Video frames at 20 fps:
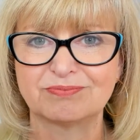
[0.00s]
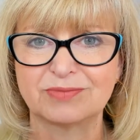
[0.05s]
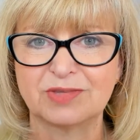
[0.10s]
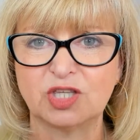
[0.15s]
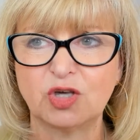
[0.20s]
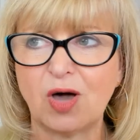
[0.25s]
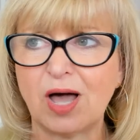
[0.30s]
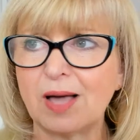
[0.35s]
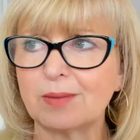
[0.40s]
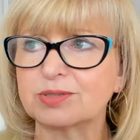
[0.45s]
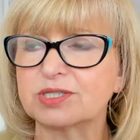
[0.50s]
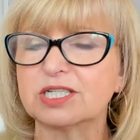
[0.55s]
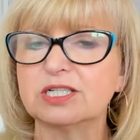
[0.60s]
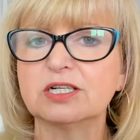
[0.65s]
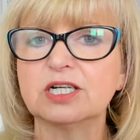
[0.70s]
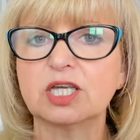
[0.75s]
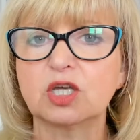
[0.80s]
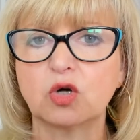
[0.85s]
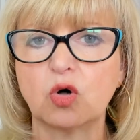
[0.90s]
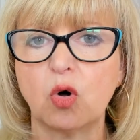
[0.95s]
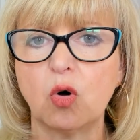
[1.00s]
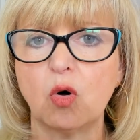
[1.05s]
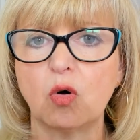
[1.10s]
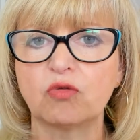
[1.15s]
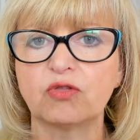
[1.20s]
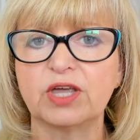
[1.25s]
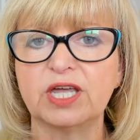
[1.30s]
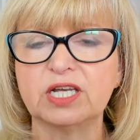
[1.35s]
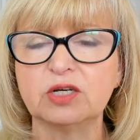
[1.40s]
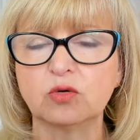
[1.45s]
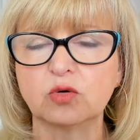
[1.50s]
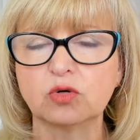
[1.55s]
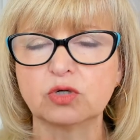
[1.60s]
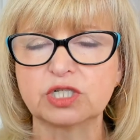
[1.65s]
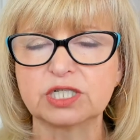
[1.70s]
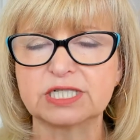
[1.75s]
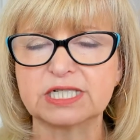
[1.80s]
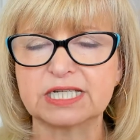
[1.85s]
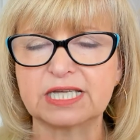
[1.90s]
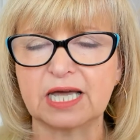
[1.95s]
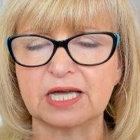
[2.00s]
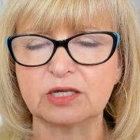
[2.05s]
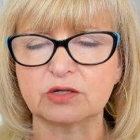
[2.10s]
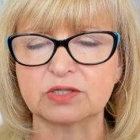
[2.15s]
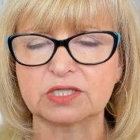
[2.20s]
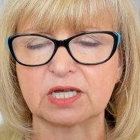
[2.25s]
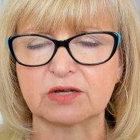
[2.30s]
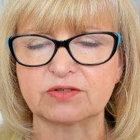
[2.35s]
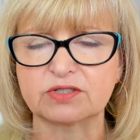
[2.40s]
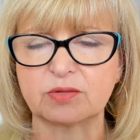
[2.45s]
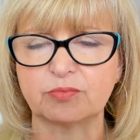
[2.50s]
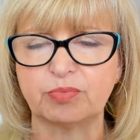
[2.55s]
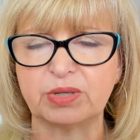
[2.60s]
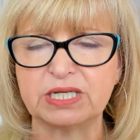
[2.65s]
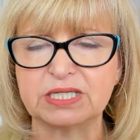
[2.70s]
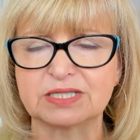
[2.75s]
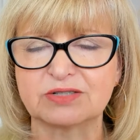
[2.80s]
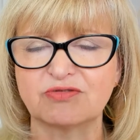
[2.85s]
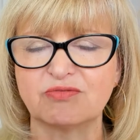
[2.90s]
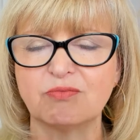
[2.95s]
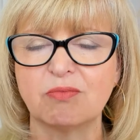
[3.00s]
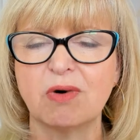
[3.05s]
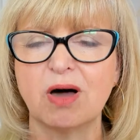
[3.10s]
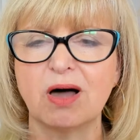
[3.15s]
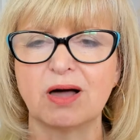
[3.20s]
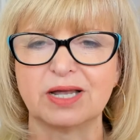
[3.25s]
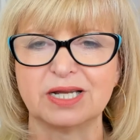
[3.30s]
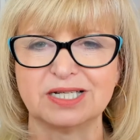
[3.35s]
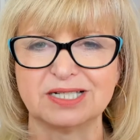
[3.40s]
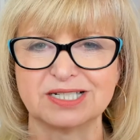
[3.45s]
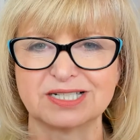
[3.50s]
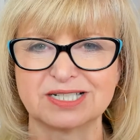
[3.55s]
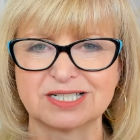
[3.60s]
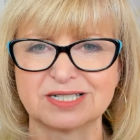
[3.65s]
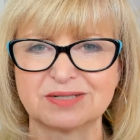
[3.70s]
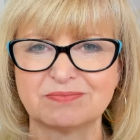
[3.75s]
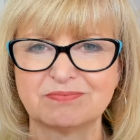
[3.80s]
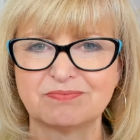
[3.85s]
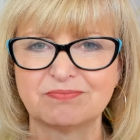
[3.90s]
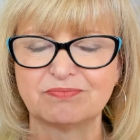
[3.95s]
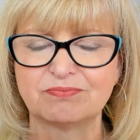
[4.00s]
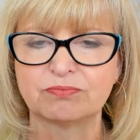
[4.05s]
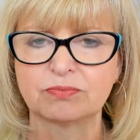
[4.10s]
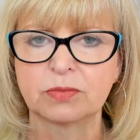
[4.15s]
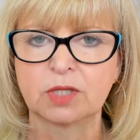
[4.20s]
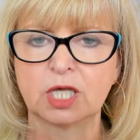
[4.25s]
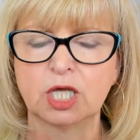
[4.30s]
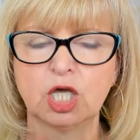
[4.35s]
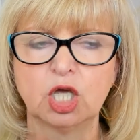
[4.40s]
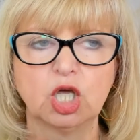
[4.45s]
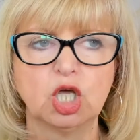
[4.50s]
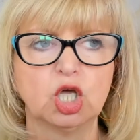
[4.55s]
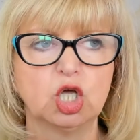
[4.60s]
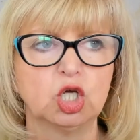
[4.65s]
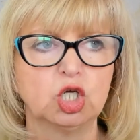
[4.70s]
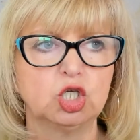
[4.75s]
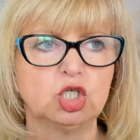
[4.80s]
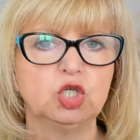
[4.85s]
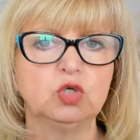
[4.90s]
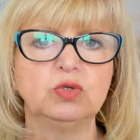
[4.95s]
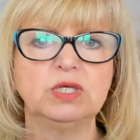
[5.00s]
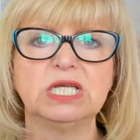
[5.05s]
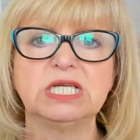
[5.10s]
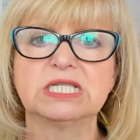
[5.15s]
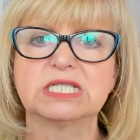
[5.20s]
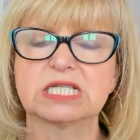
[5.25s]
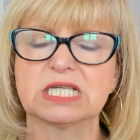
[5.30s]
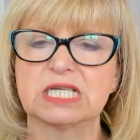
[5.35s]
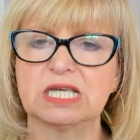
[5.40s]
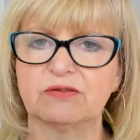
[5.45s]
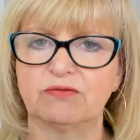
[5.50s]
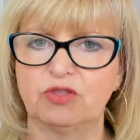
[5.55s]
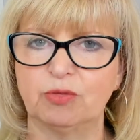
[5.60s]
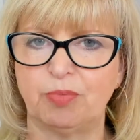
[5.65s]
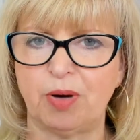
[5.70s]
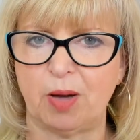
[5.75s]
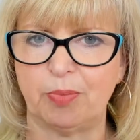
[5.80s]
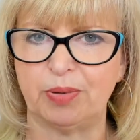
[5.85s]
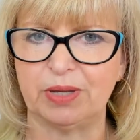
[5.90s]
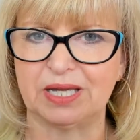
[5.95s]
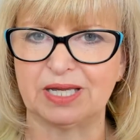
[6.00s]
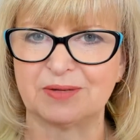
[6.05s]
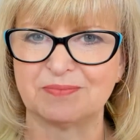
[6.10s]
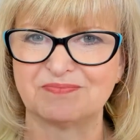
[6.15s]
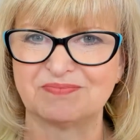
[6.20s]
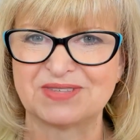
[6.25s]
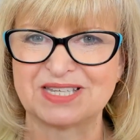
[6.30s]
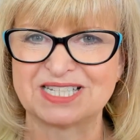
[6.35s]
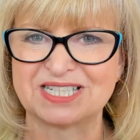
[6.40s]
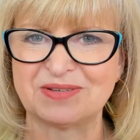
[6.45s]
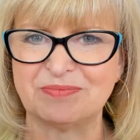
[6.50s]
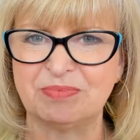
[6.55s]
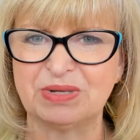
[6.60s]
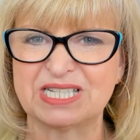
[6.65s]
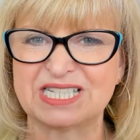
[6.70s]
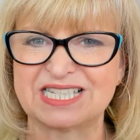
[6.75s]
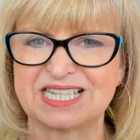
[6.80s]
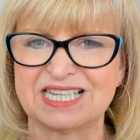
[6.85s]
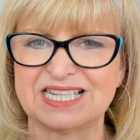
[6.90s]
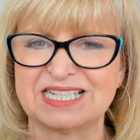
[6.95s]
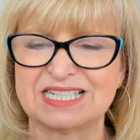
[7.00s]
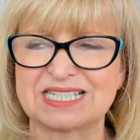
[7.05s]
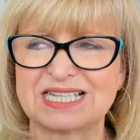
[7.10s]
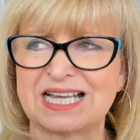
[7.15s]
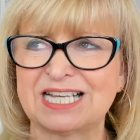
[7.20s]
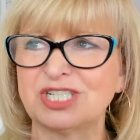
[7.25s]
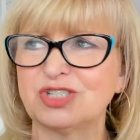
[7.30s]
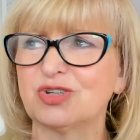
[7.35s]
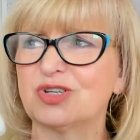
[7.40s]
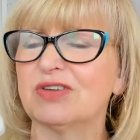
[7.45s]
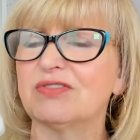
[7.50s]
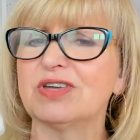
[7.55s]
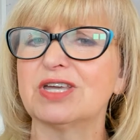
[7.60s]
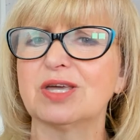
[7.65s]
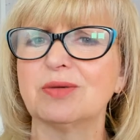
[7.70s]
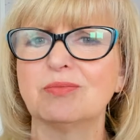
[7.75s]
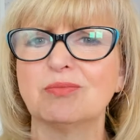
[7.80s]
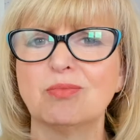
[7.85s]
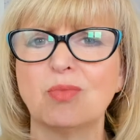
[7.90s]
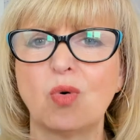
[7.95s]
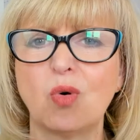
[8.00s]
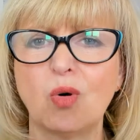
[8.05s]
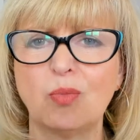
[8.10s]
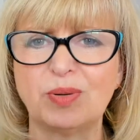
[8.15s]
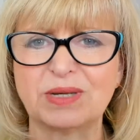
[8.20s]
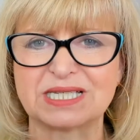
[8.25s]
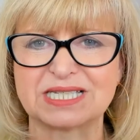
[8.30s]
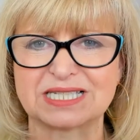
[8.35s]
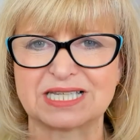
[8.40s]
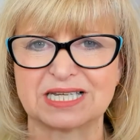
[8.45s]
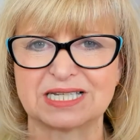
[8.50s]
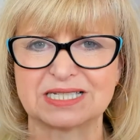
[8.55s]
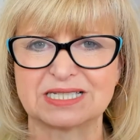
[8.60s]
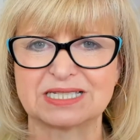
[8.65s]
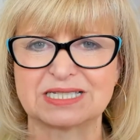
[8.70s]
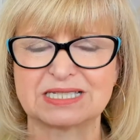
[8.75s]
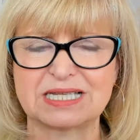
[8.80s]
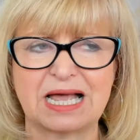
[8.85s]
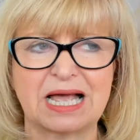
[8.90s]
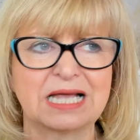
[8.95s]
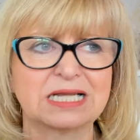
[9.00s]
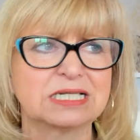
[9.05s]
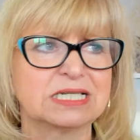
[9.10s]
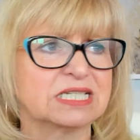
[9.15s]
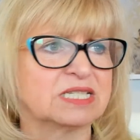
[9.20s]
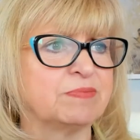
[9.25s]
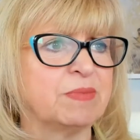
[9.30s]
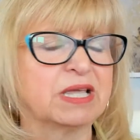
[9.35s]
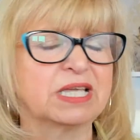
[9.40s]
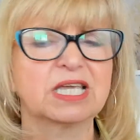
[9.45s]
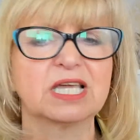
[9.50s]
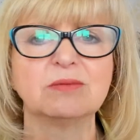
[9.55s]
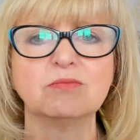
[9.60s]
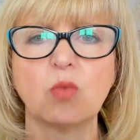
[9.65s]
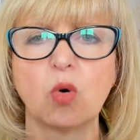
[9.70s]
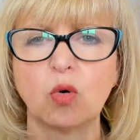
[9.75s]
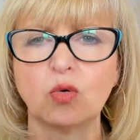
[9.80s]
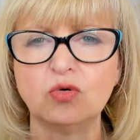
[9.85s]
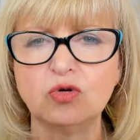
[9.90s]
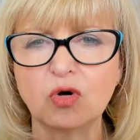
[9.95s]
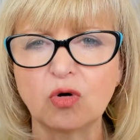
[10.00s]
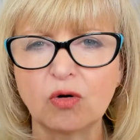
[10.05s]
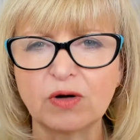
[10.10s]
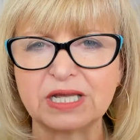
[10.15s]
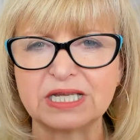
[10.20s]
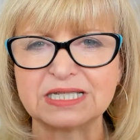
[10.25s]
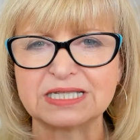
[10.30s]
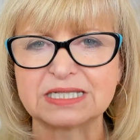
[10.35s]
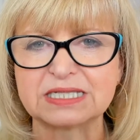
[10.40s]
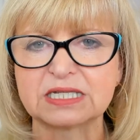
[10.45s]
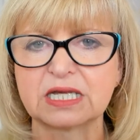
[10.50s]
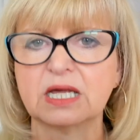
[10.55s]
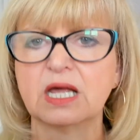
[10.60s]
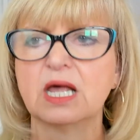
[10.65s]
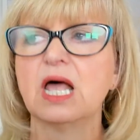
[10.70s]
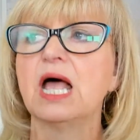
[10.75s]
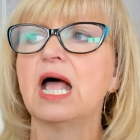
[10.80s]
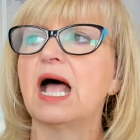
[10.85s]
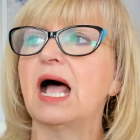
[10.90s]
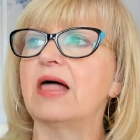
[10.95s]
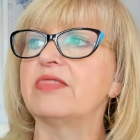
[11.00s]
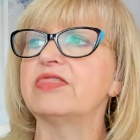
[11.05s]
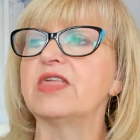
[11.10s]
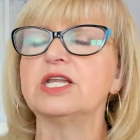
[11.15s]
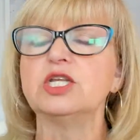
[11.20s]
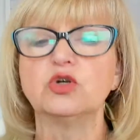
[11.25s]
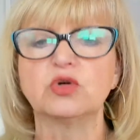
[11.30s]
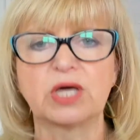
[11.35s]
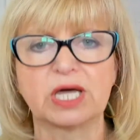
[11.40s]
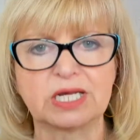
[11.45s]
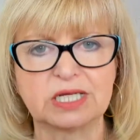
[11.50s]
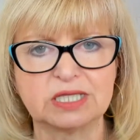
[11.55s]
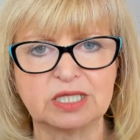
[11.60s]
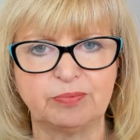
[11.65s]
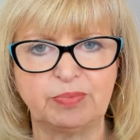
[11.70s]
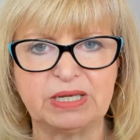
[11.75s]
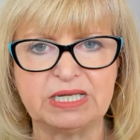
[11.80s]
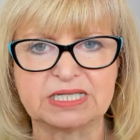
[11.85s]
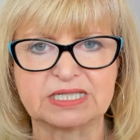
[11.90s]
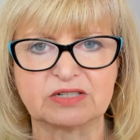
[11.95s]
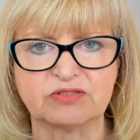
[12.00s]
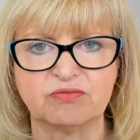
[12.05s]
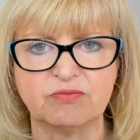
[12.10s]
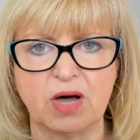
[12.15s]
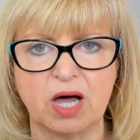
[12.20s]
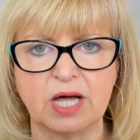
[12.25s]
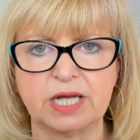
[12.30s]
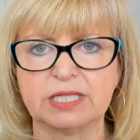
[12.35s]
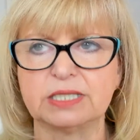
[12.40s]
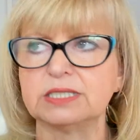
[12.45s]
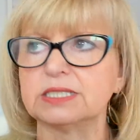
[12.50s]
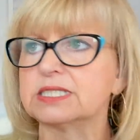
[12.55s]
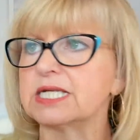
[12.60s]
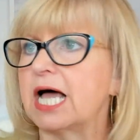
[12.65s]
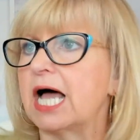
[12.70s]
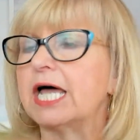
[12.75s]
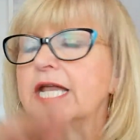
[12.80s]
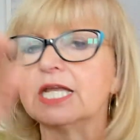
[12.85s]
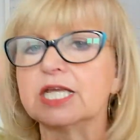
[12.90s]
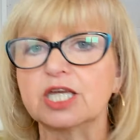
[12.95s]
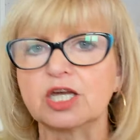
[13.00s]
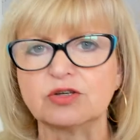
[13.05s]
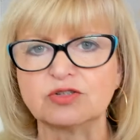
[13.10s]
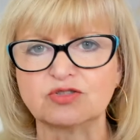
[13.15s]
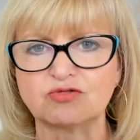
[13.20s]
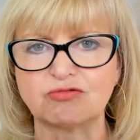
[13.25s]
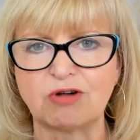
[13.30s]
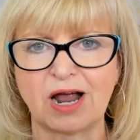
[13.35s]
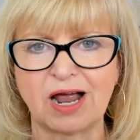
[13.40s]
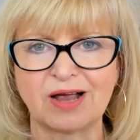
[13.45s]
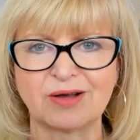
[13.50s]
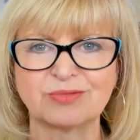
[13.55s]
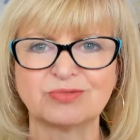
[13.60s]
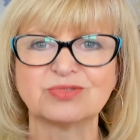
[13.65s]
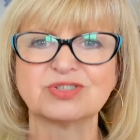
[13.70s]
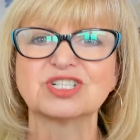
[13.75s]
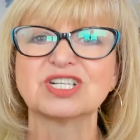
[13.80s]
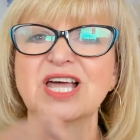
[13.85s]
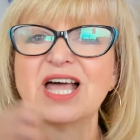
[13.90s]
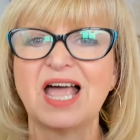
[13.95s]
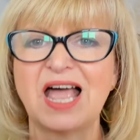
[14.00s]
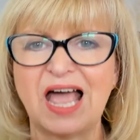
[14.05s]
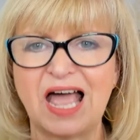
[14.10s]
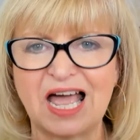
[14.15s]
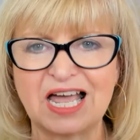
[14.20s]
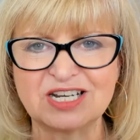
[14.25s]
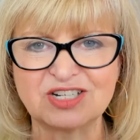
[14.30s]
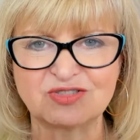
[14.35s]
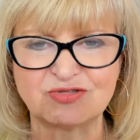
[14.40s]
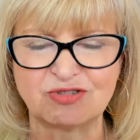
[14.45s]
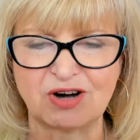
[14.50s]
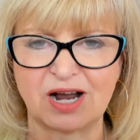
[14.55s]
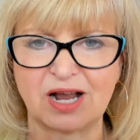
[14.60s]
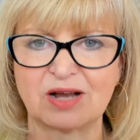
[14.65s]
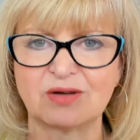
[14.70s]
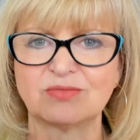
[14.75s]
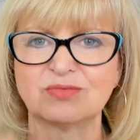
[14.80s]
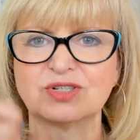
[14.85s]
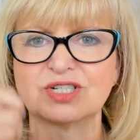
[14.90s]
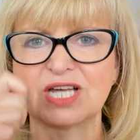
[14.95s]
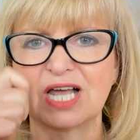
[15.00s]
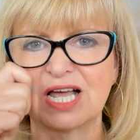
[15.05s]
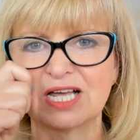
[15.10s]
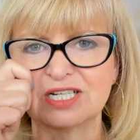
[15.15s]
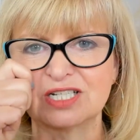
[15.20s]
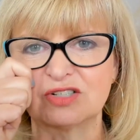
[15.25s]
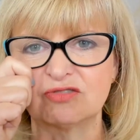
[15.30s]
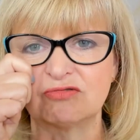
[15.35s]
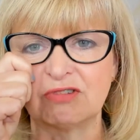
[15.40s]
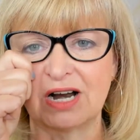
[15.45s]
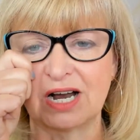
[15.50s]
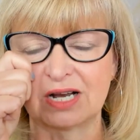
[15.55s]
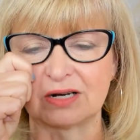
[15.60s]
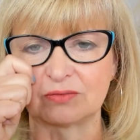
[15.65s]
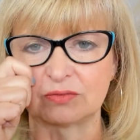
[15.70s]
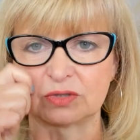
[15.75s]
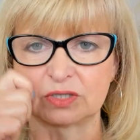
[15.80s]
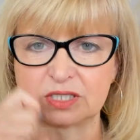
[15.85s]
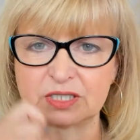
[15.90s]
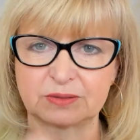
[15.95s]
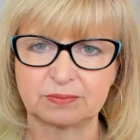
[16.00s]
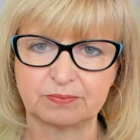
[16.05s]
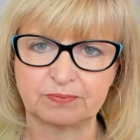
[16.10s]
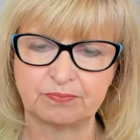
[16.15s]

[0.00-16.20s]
You're absolutely caught that in order to get yourself some peace of mind, you need to give the puppy some biscuits, and you're giving it more biscuits and it's making more noise. And then you're getting the peace of mind, and it goes round and round and round.